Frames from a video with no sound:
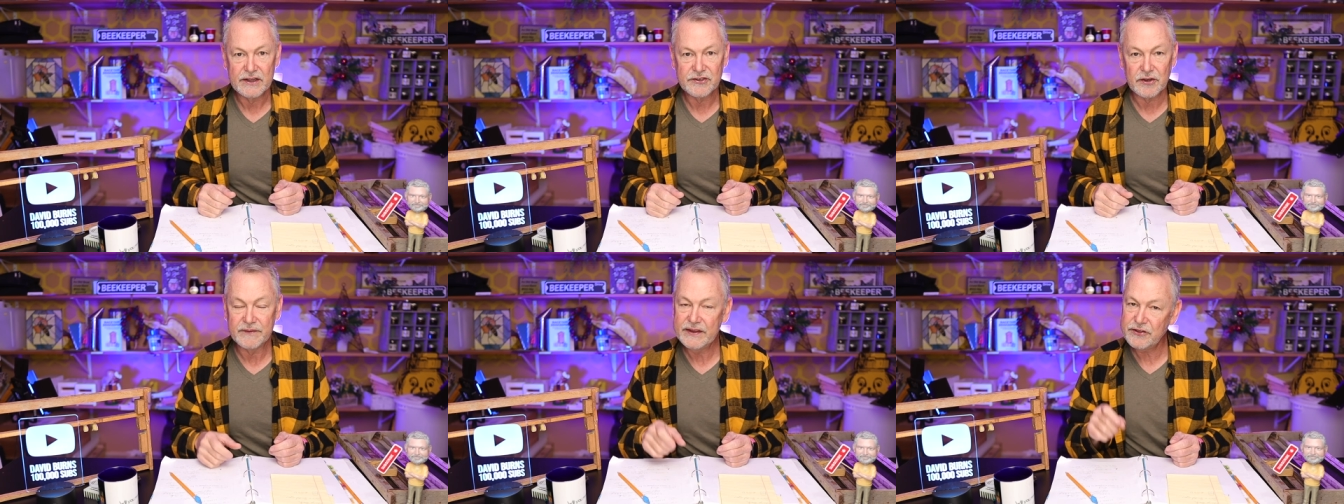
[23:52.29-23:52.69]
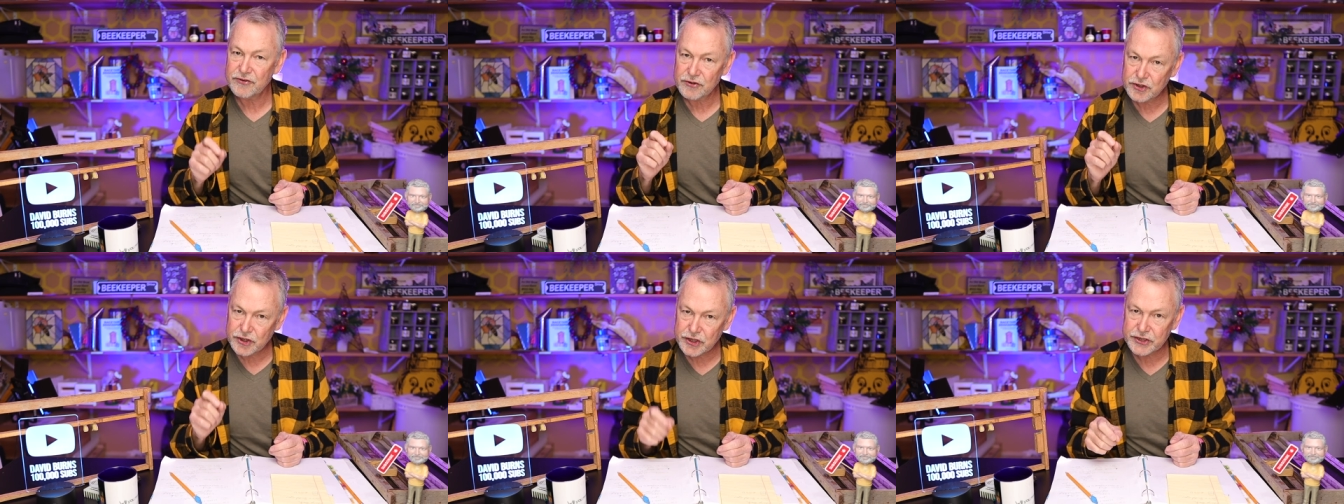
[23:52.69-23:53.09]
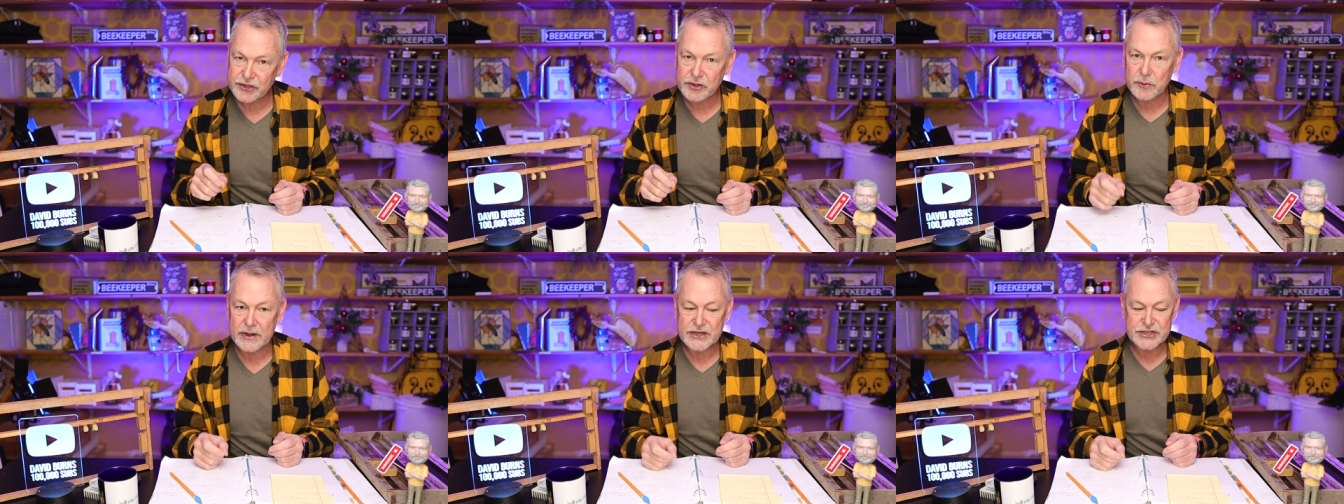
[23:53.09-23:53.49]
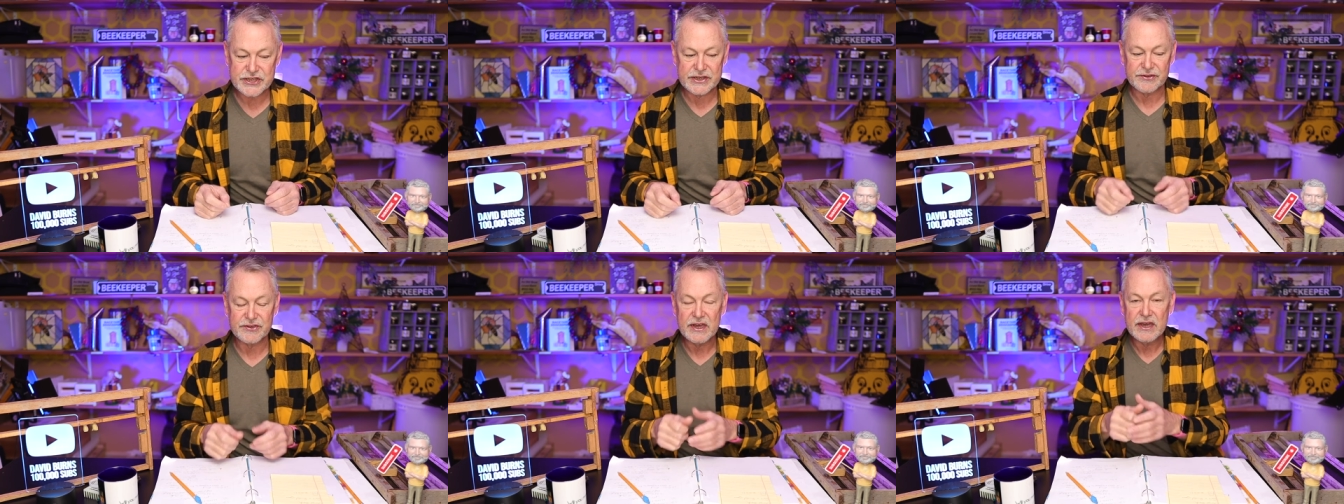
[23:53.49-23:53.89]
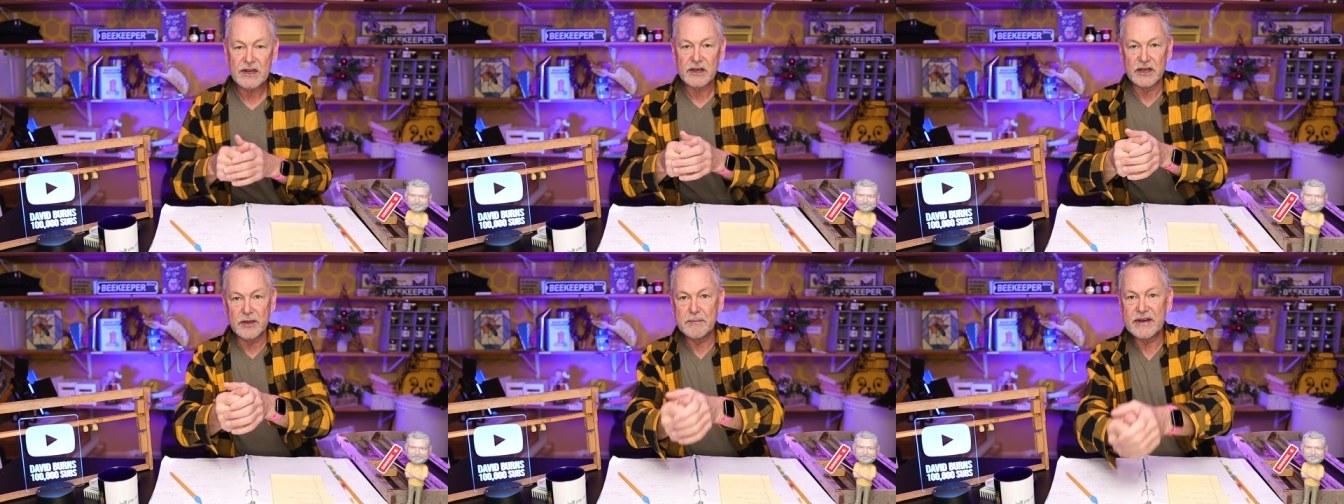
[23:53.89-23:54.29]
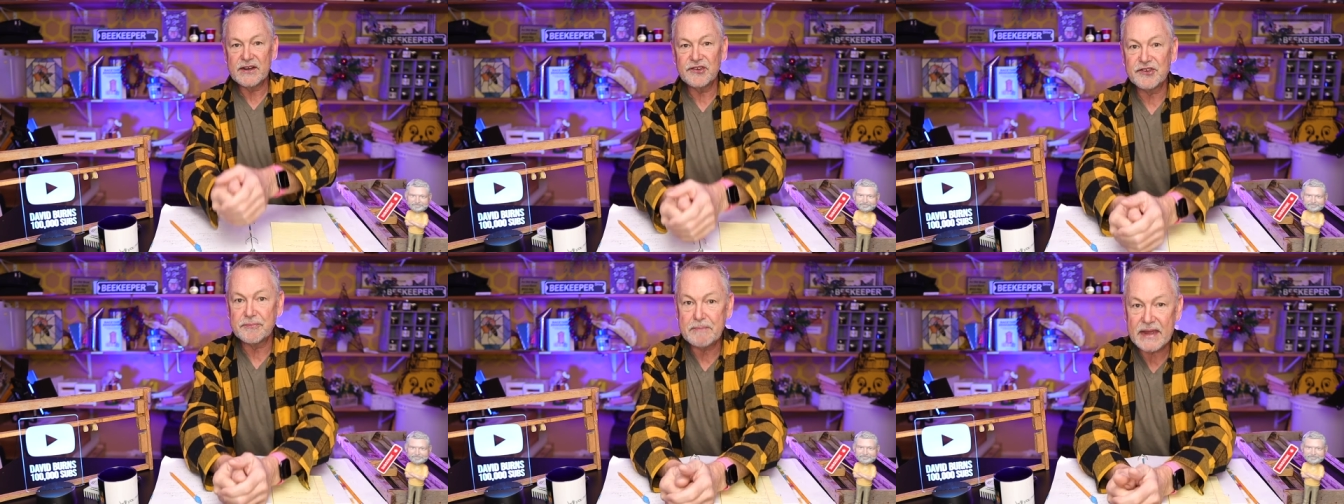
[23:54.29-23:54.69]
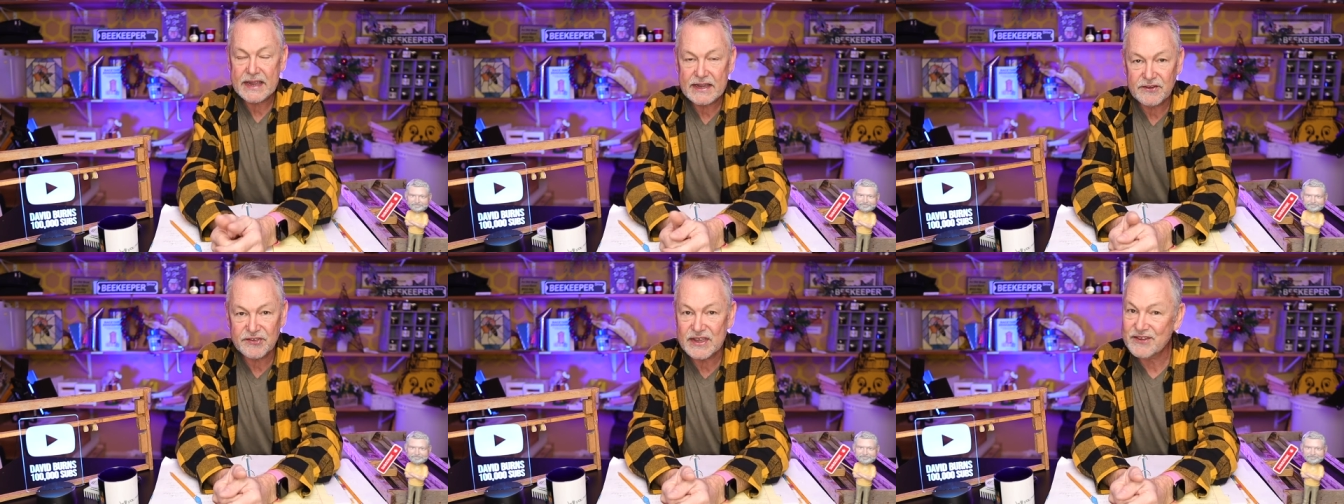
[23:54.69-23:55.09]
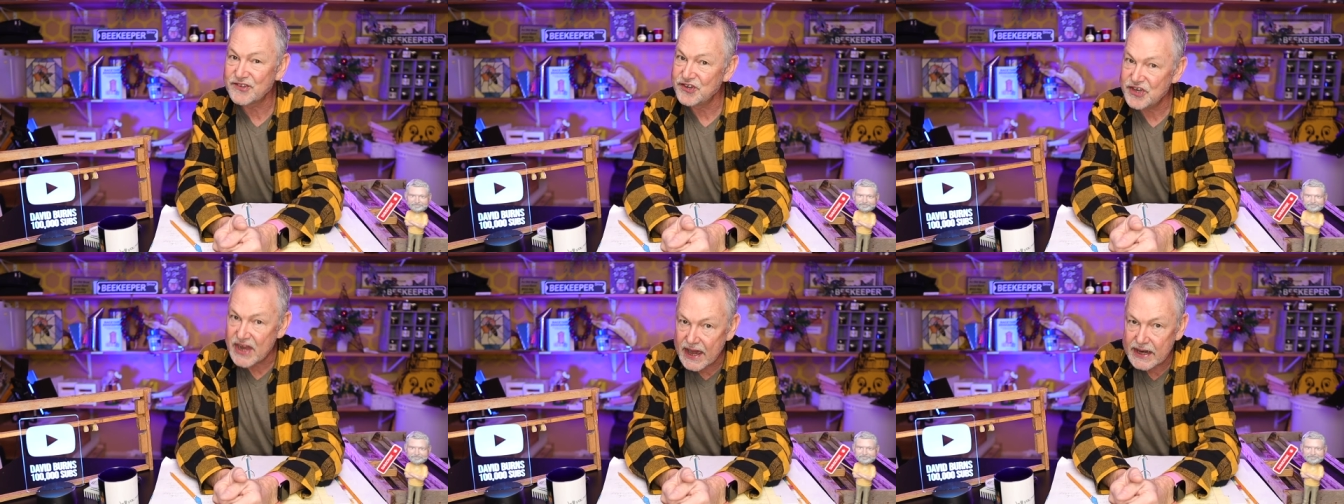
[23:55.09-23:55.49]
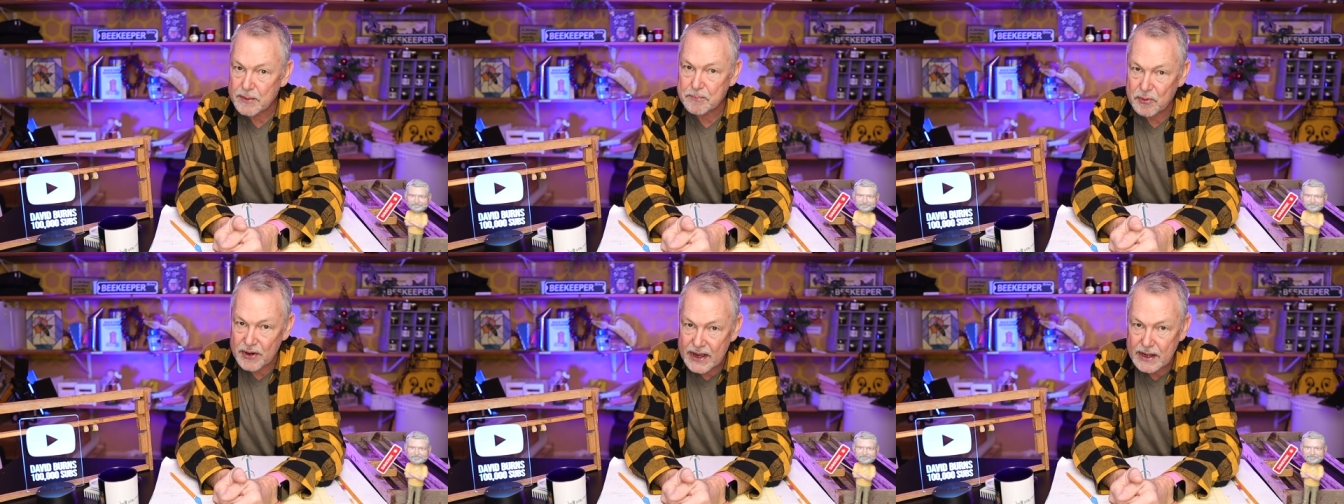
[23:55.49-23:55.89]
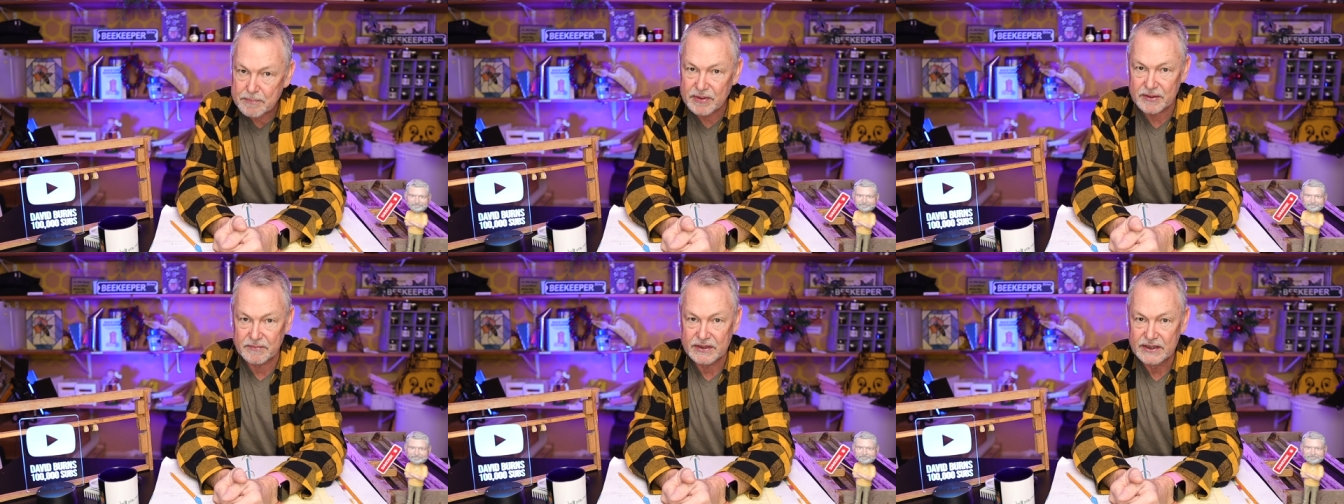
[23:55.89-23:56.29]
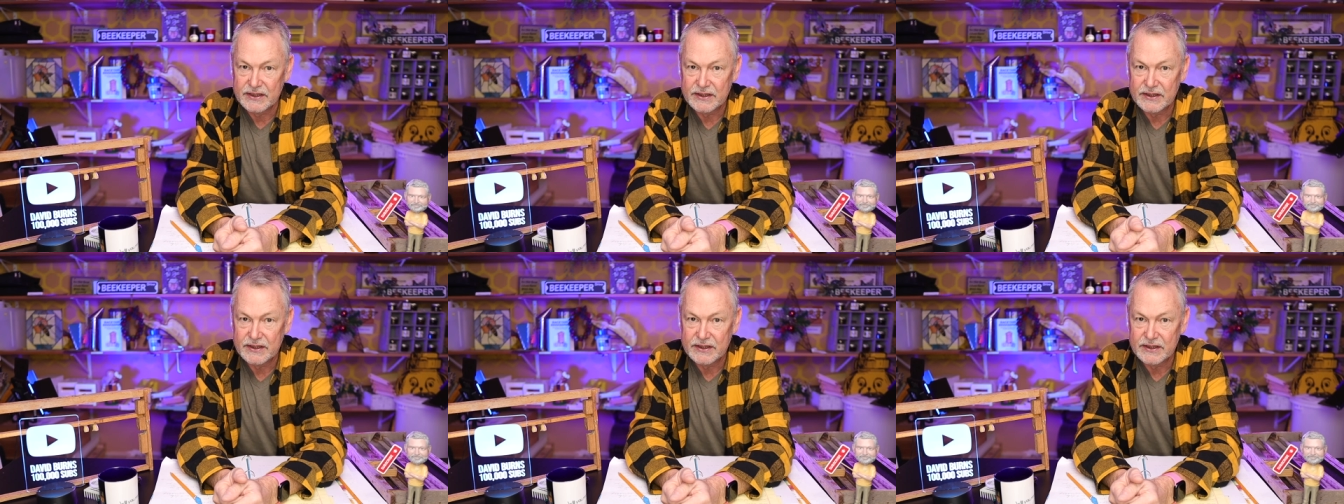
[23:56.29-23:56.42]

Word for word: So these are good questions. Limited space is not a problem.